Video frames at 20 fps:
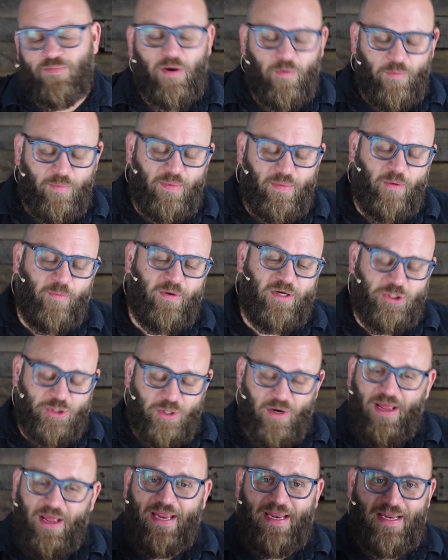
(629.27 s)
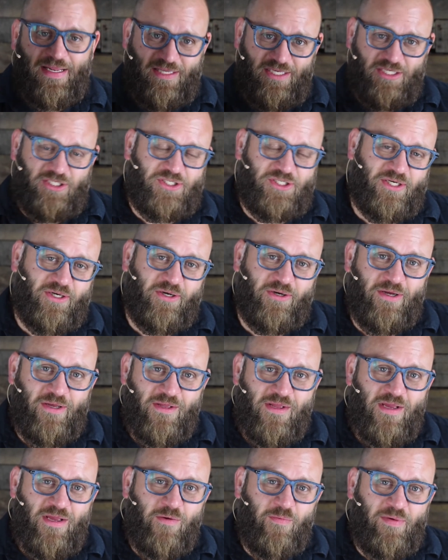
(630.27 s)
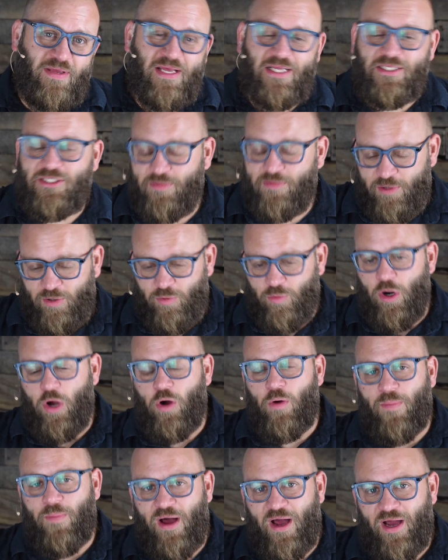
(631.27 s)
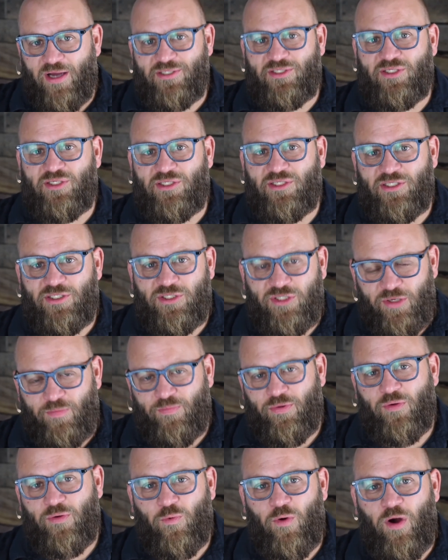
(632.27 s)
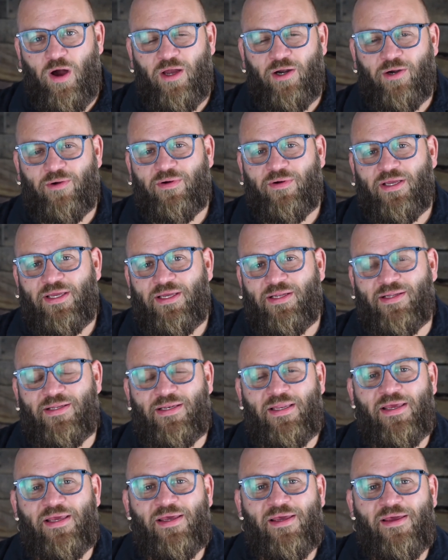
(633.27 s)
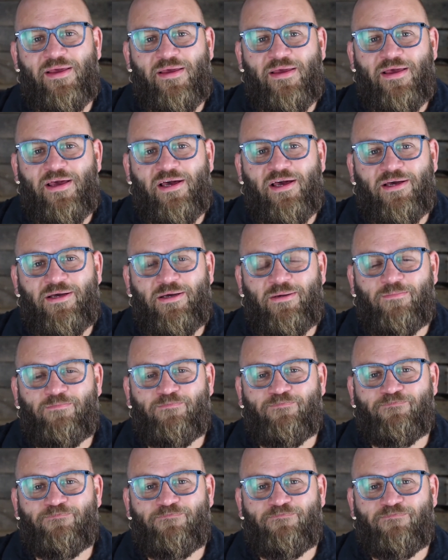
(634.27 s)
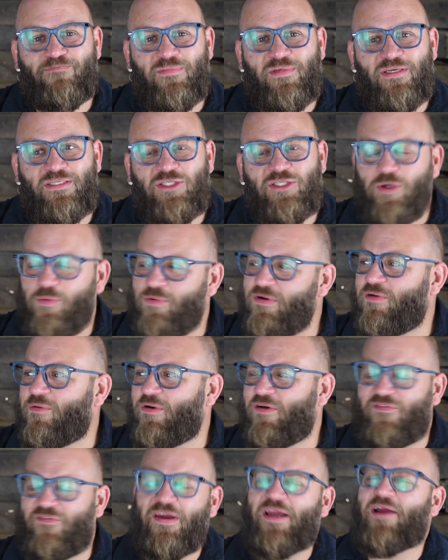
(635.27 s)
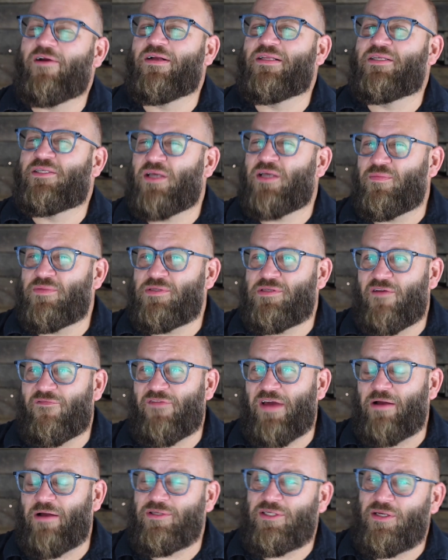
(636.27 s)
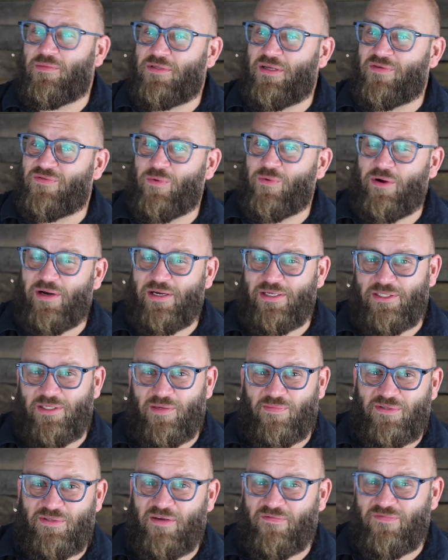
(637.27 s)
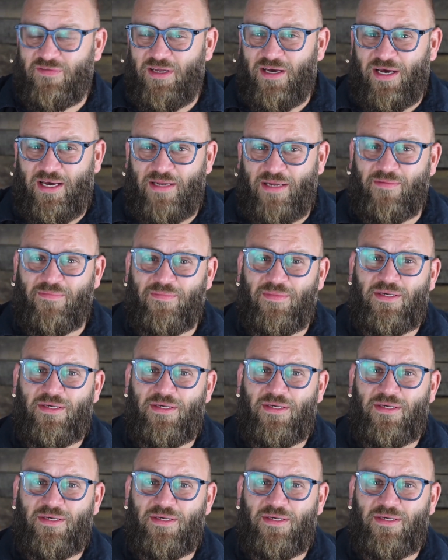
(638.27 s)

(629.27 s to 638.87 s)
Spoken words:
But we're trying it this year. We got some grow boxes you put water in. And so we're figuring some stuff out. Some stuff's working, some stuff's not.